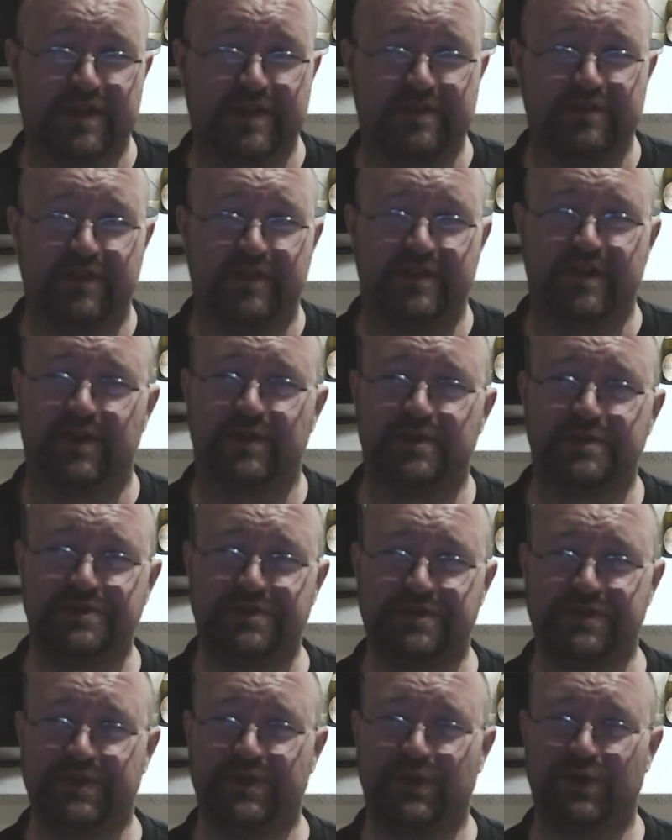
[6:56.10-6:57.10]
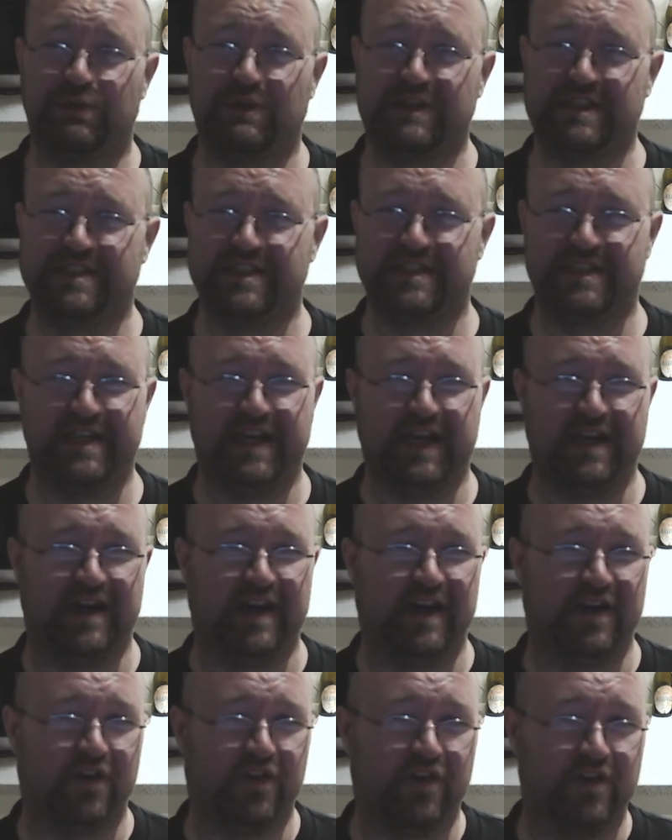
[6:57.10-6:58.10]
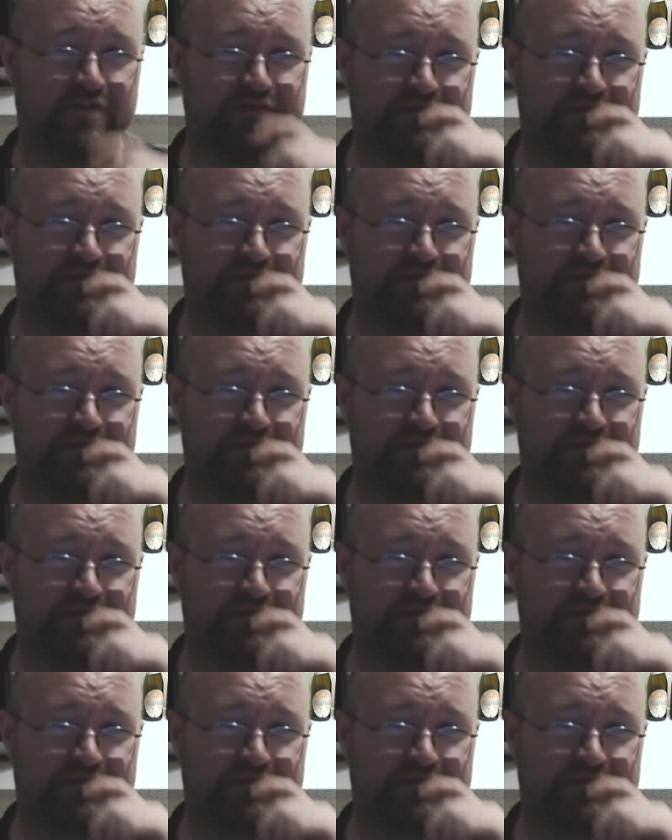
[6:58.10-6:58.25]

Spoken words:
with those two. Once off